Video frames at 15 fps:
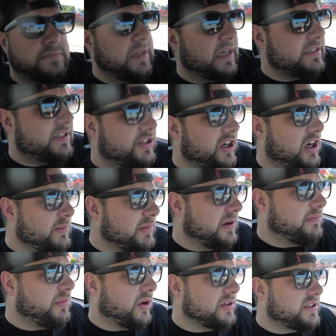Ladies and
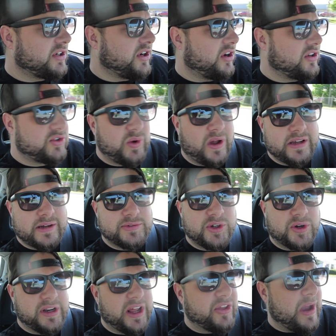gentlemen, boys and girls, welcome
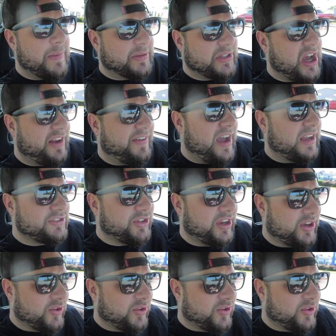to another episode of How to Street